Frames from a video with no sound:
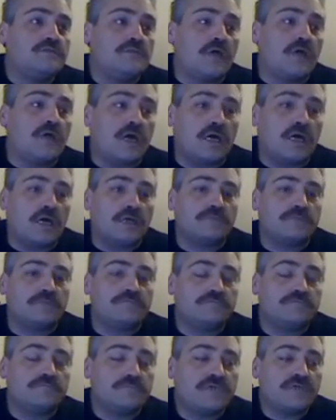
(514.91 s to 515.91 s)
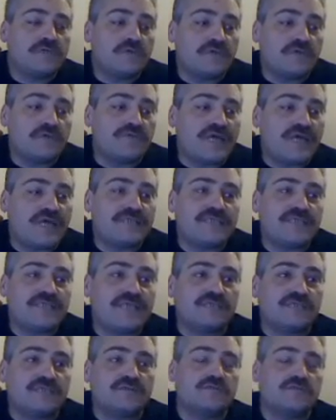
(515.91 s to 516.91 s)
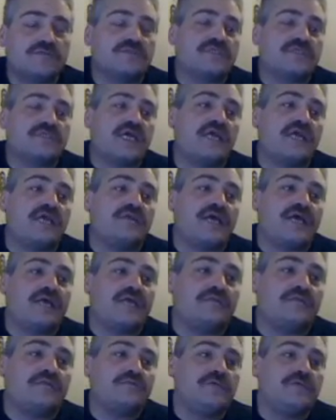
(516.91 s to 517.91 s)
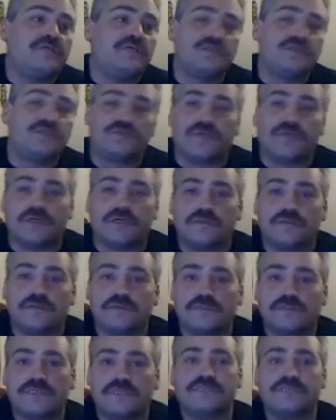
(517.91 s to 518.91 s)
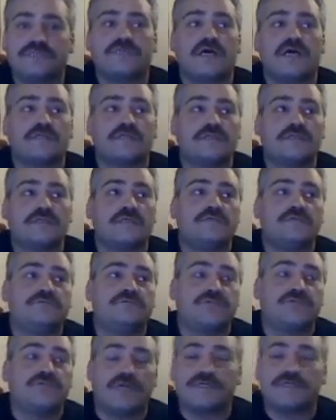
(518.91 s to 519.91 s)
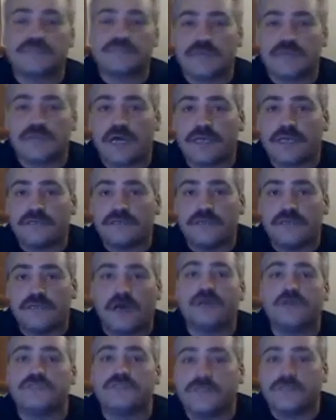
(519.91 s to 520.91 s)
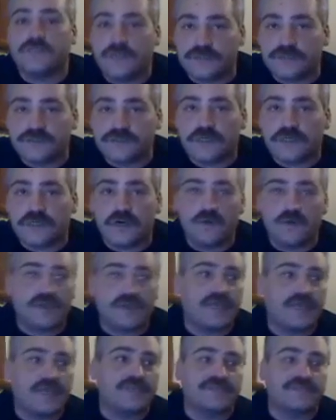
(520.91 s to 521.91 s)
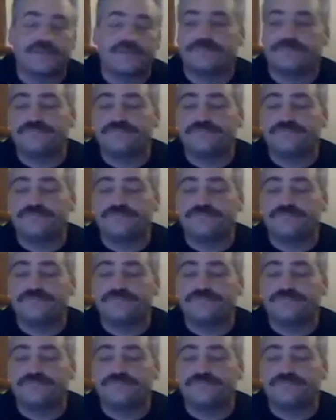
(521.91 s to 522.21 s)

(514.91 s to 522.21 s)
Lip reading: if the United States was saying that Israel conducted genocide 100 years ago against